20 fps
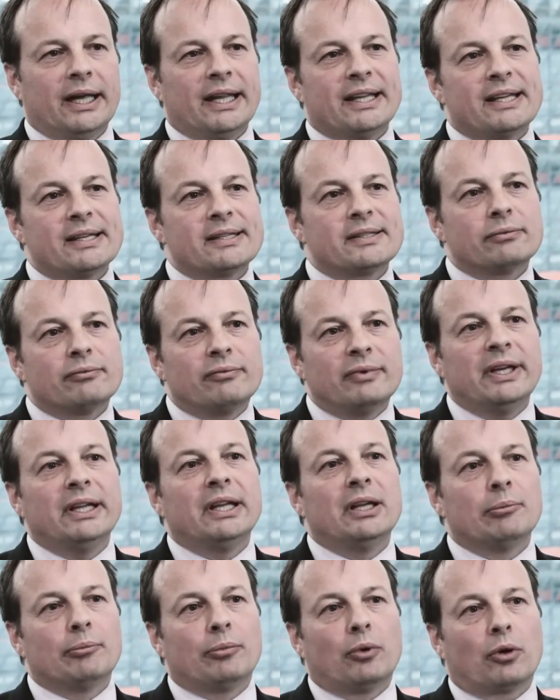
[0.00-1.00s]
it is
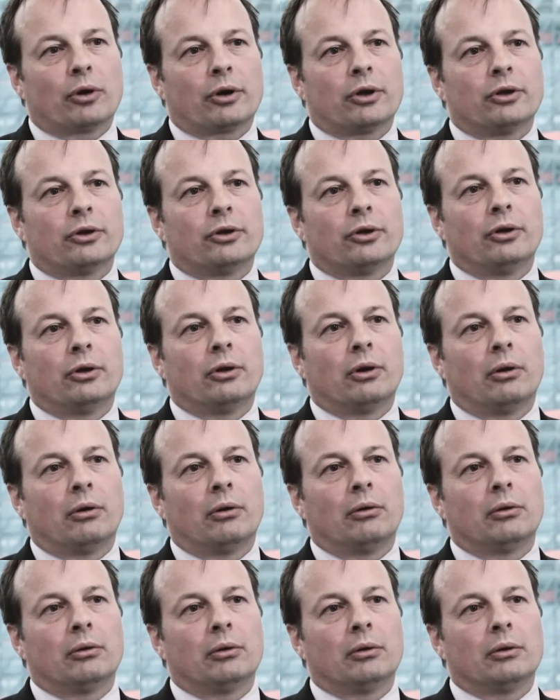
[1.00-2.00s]
really important to
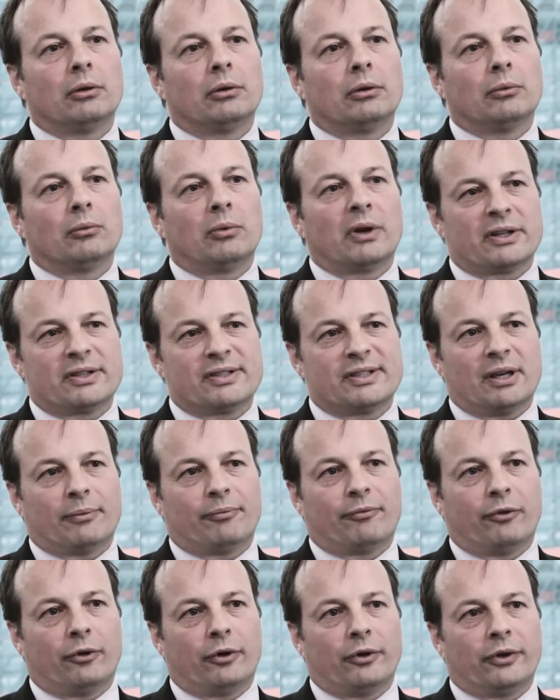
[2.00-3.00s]
go one
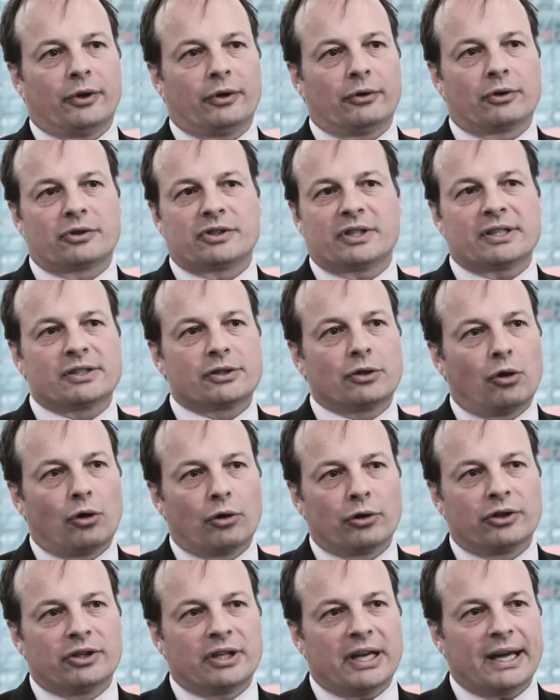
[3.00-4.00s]
step further, not just
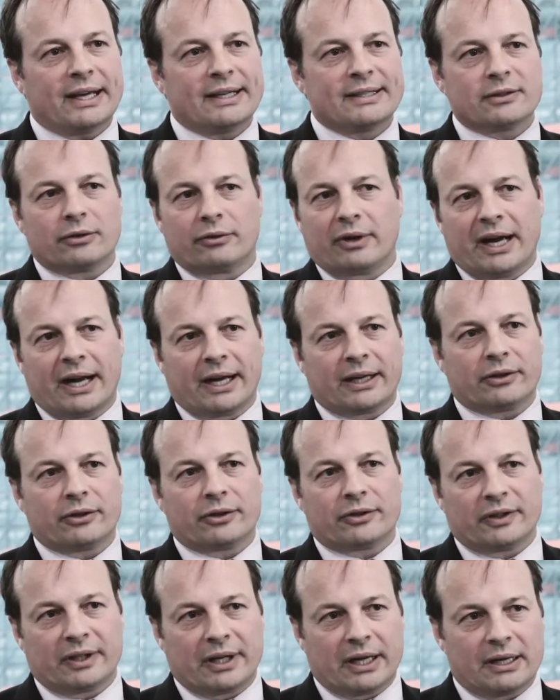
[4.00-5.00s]
context or
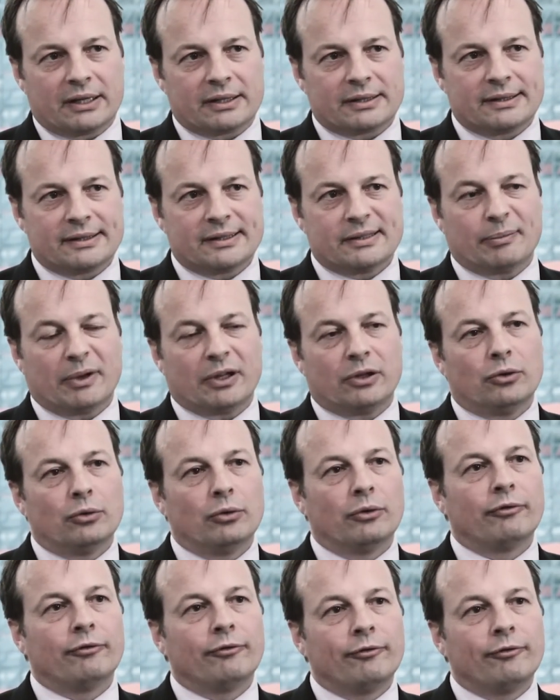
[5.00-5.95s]
actors analysis, but do a